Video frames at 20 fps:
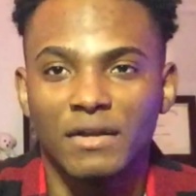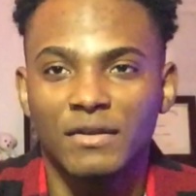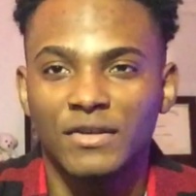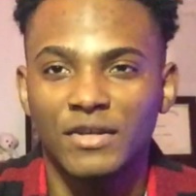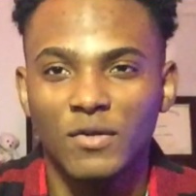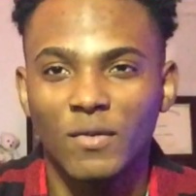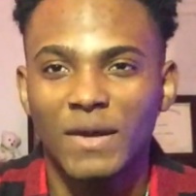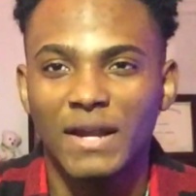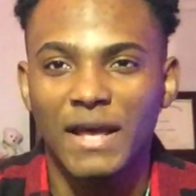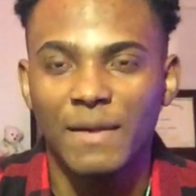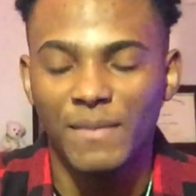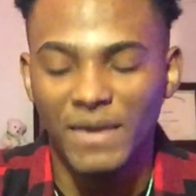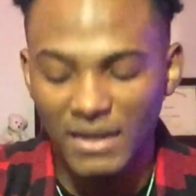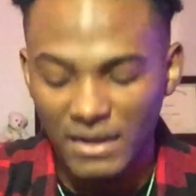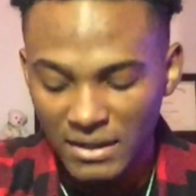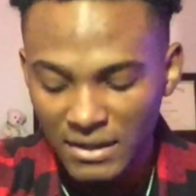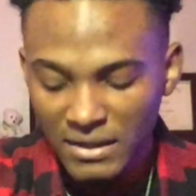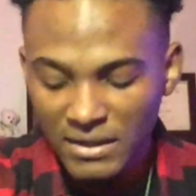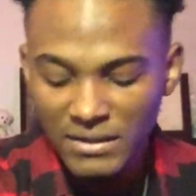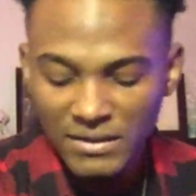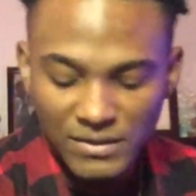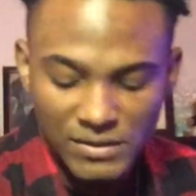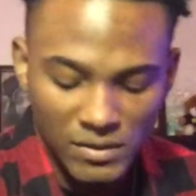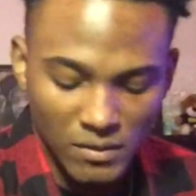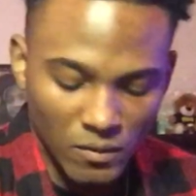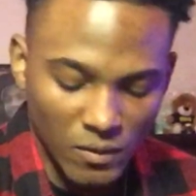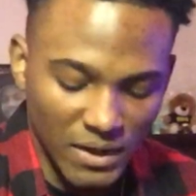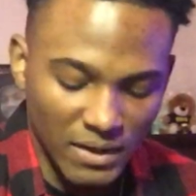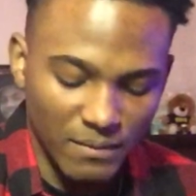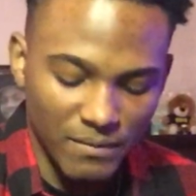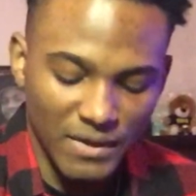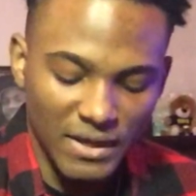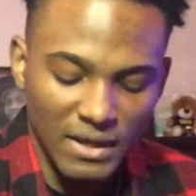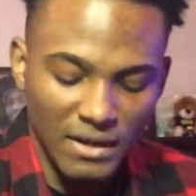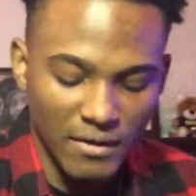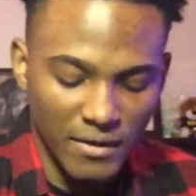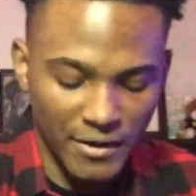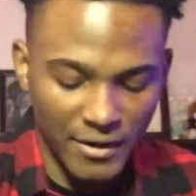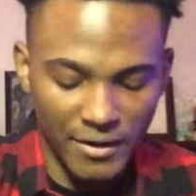You know what I mean? So what me and